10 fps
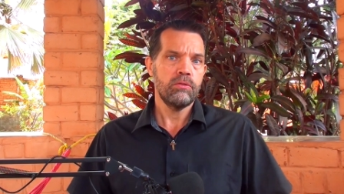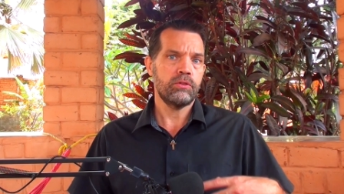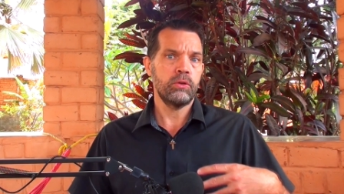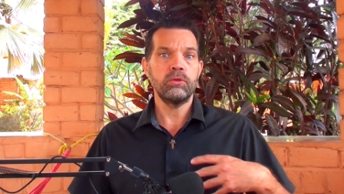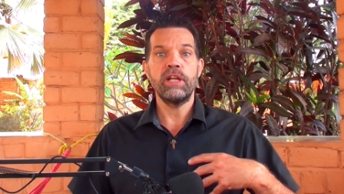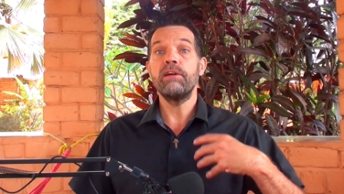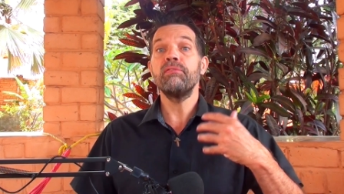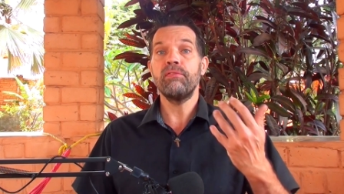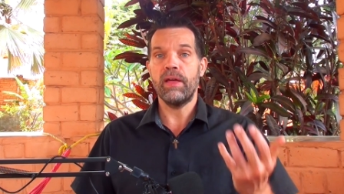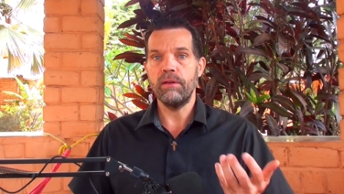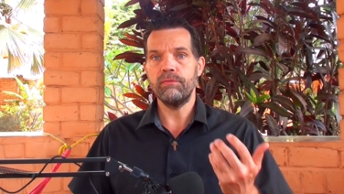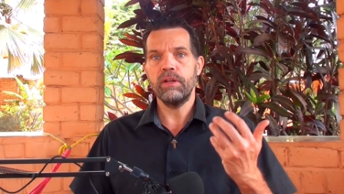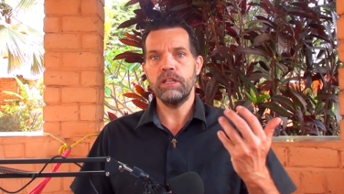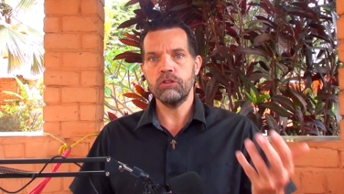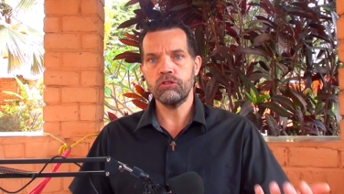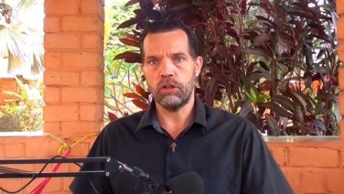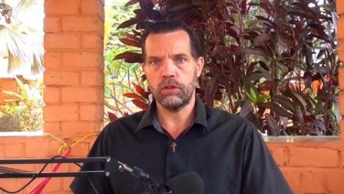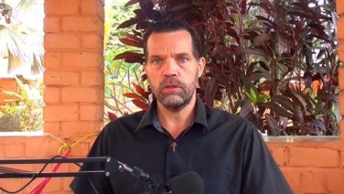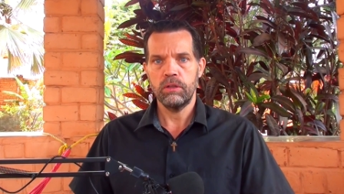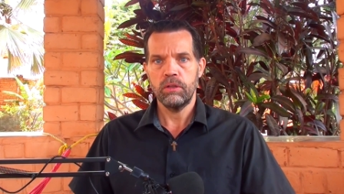through their faith in the
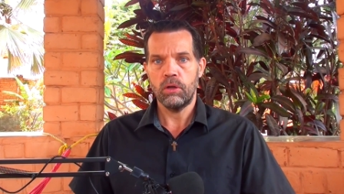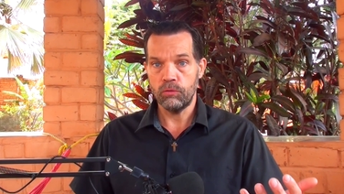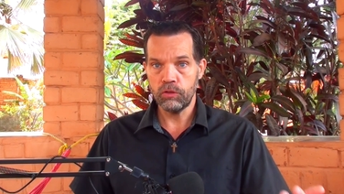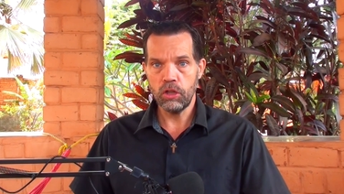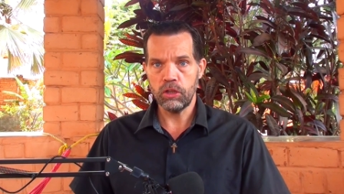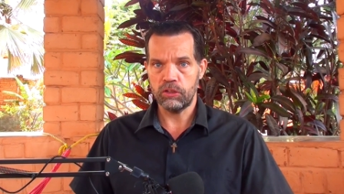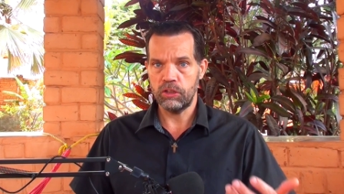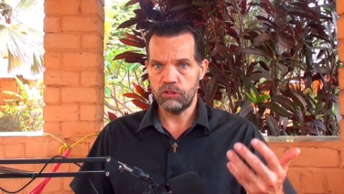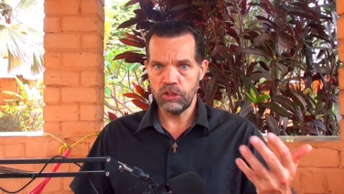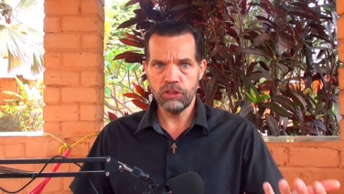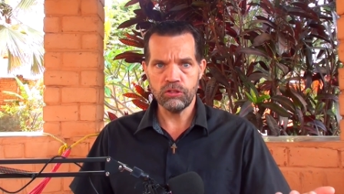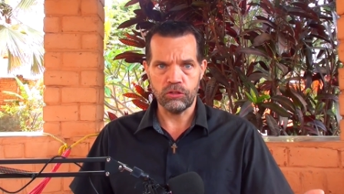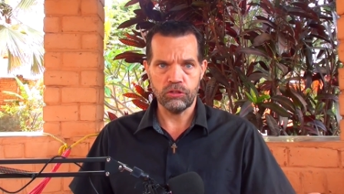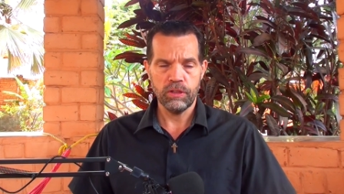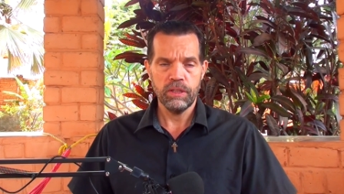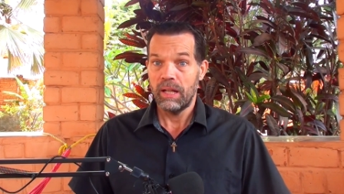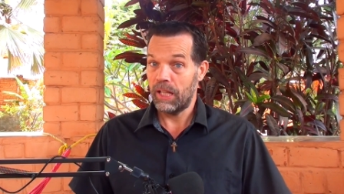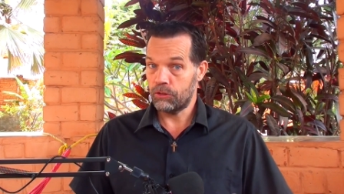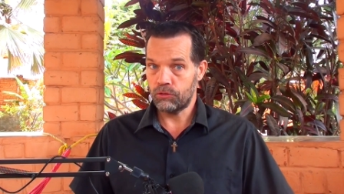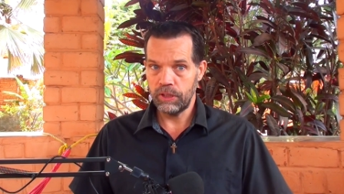Son of God, in Jesus.
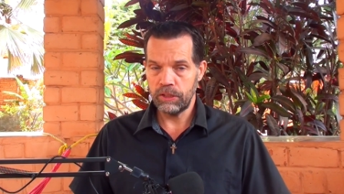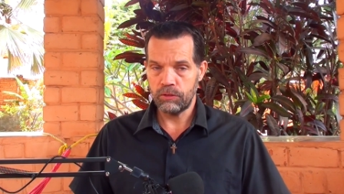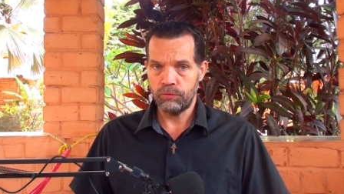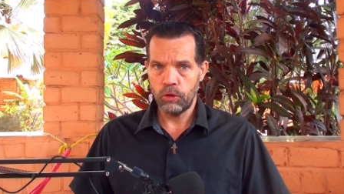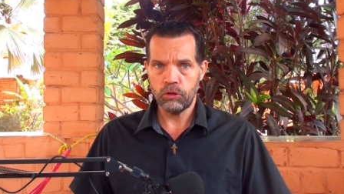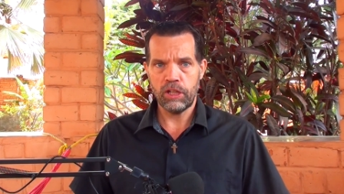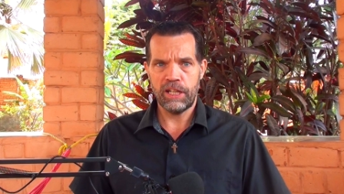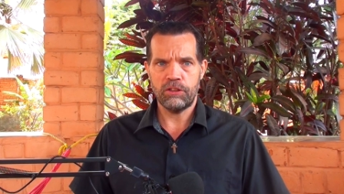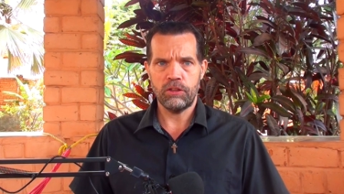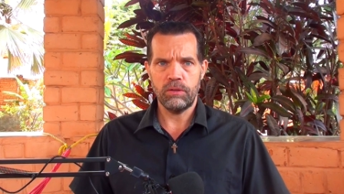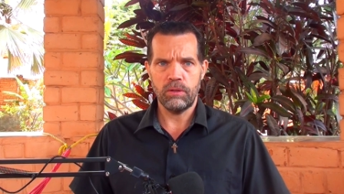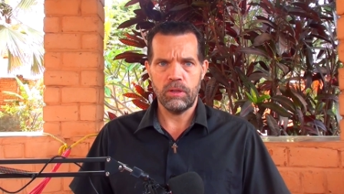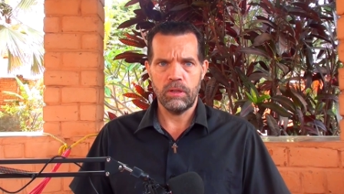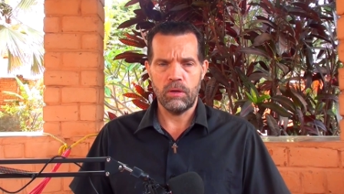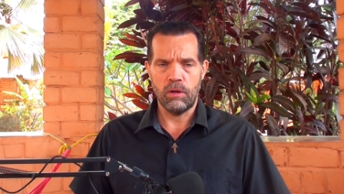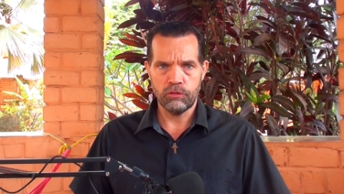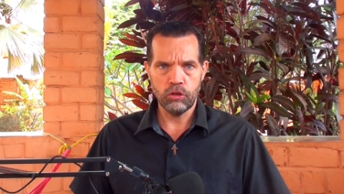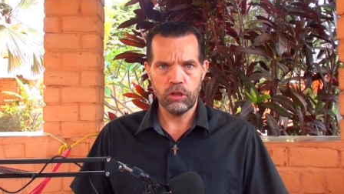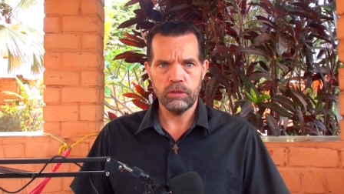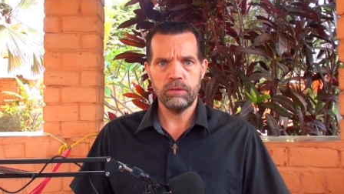Let's read the first letter of
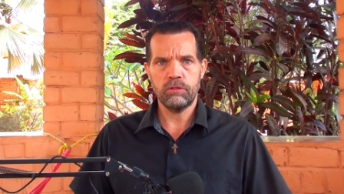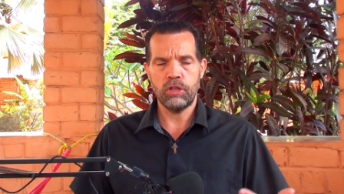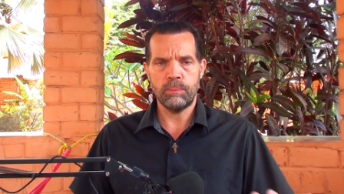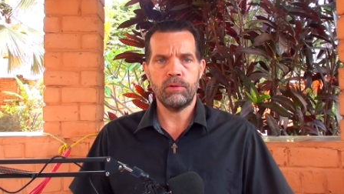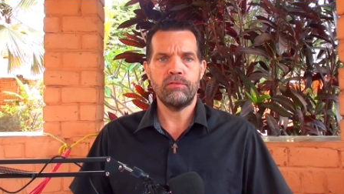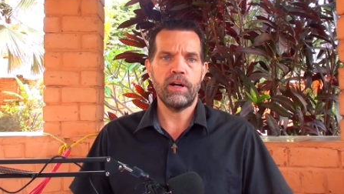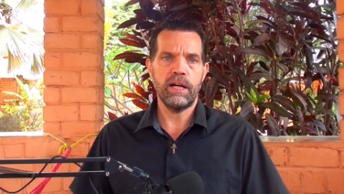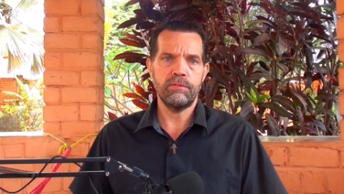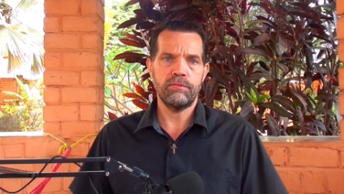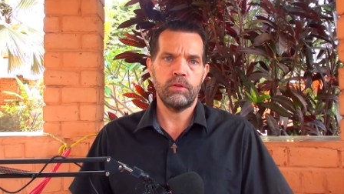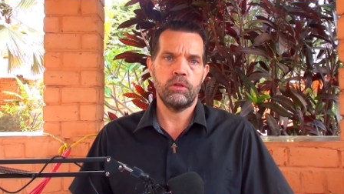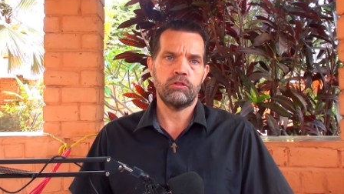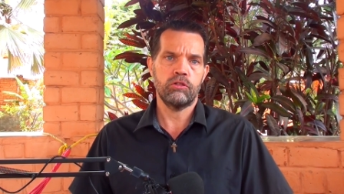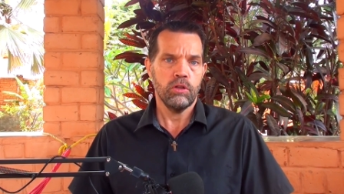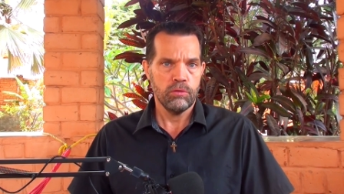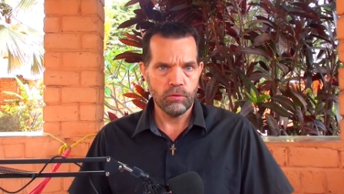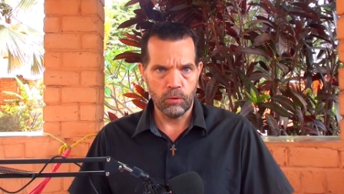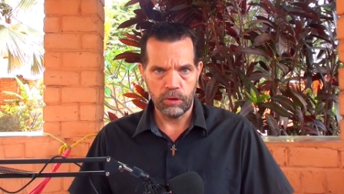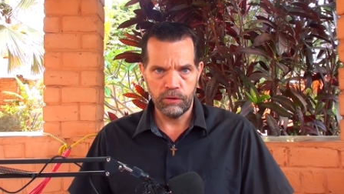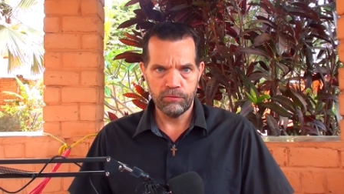John, chapter 5, verse
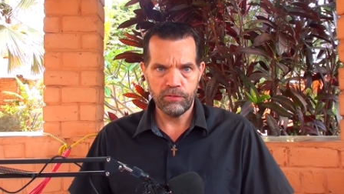4 and